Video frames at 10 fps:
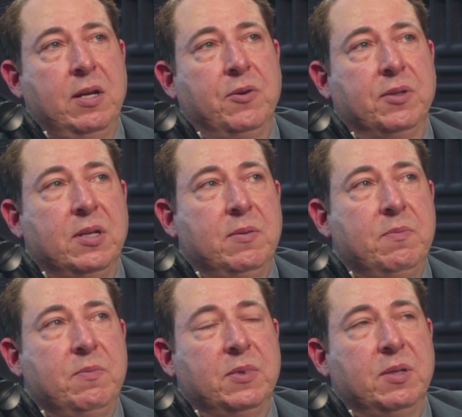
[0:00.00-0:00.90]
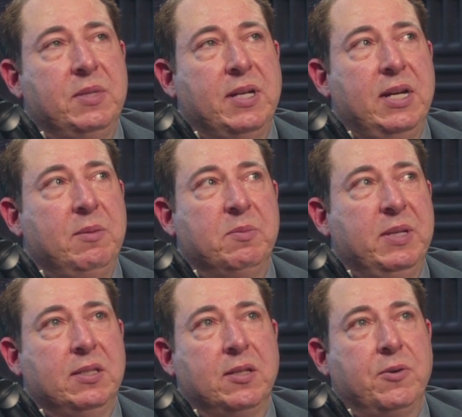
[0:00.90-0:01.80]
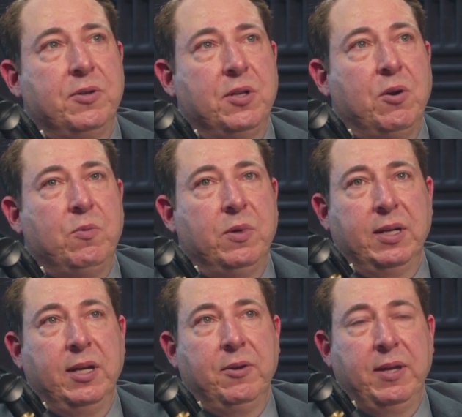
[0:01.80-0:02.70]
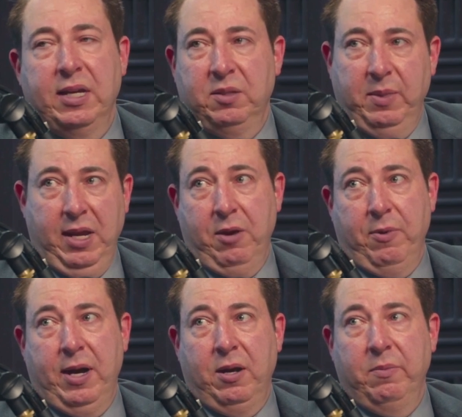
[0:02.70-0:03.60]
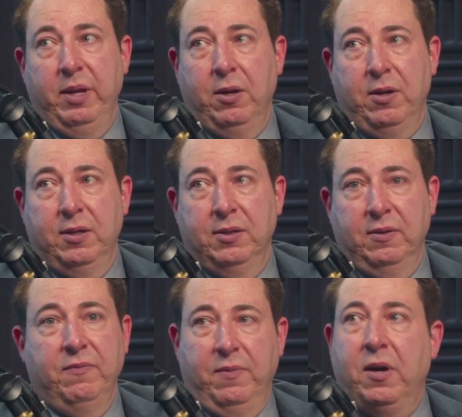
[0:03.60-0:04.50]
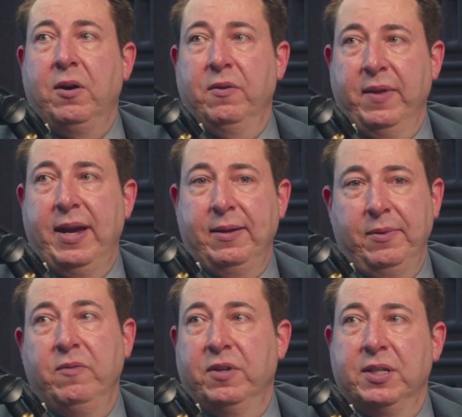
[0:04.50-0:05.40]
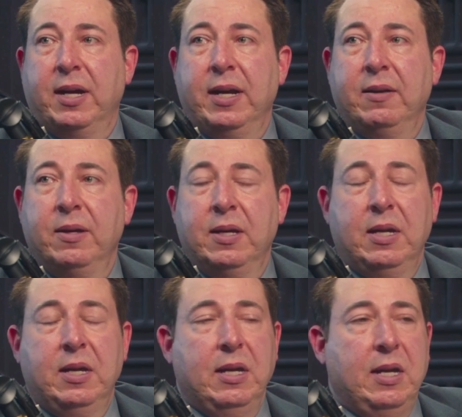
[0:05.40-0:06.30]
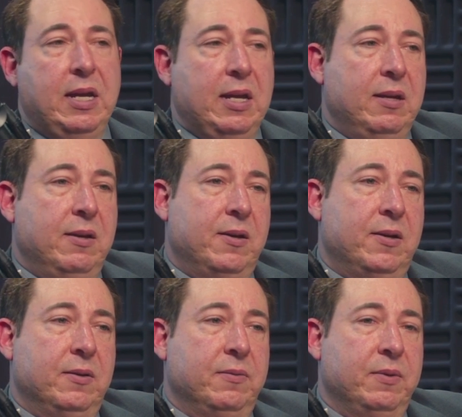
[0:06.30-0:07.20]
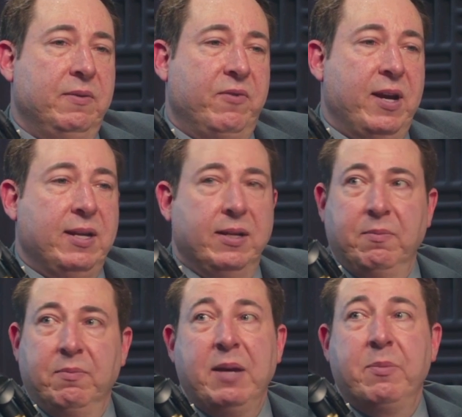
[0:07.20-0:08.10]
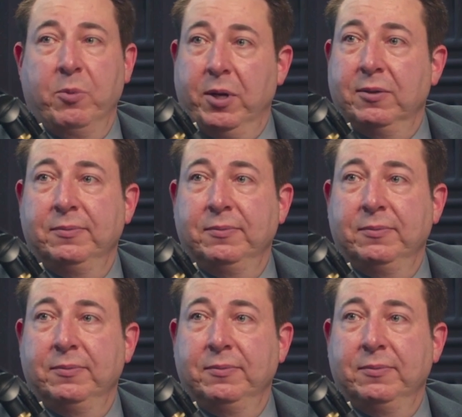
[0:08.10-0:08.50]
sometimes business owners don't want to go the SBA route because of all of that oversight and frankly, paperwork.